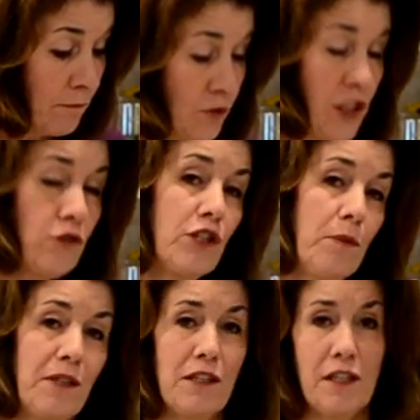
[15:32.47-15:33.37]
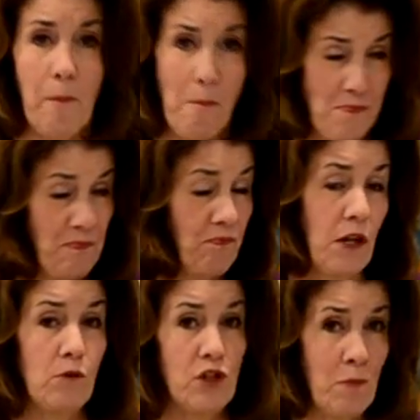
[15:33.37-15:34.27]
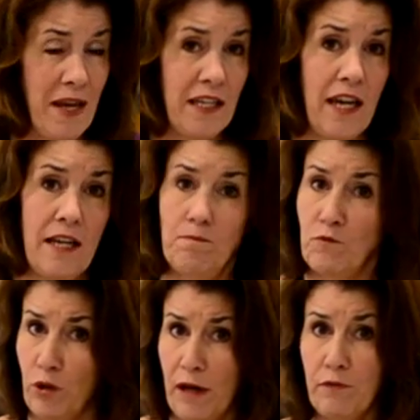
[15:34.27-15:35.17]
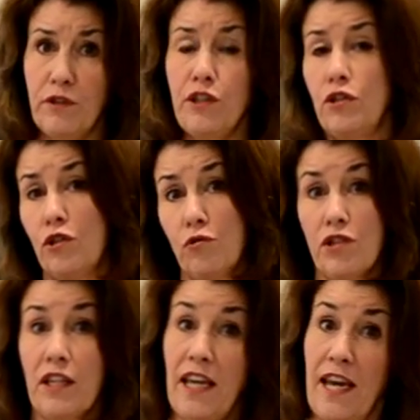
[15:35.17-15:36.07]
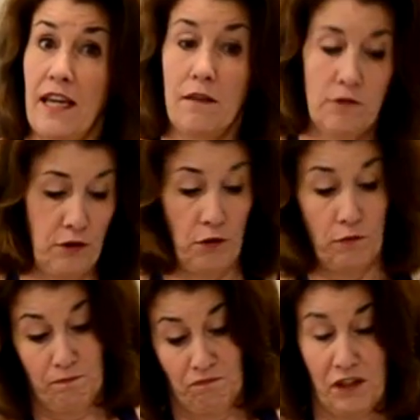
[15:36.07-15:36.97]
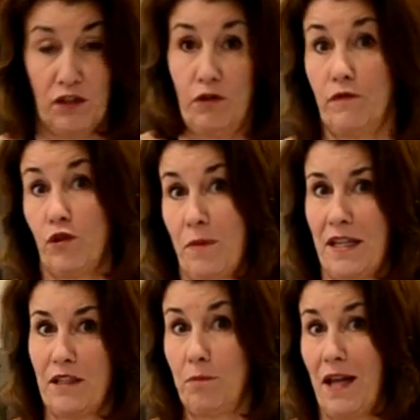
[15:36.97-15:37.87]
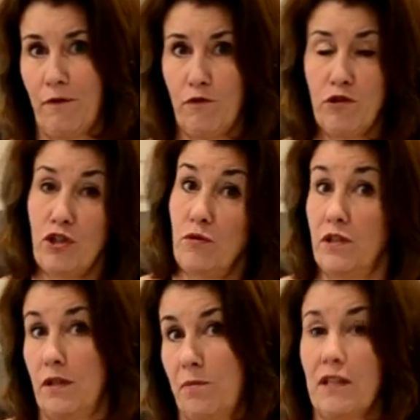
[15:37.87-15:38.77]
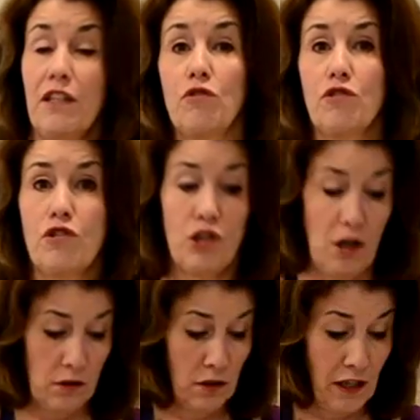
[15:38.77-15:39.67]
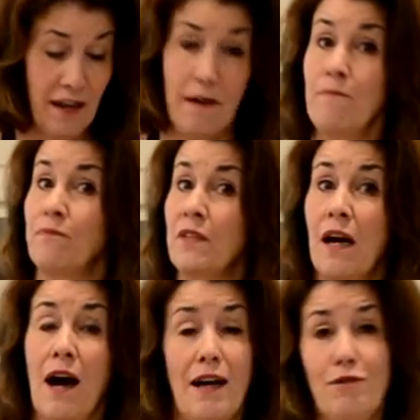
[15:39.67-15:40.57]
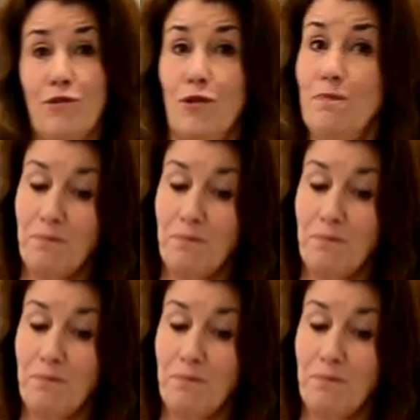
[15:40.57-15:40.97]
You know, typically when you make a trifle, you use a cake. So, you know, if you're making a black forest, you would typically use a chocolate cake. I don't know.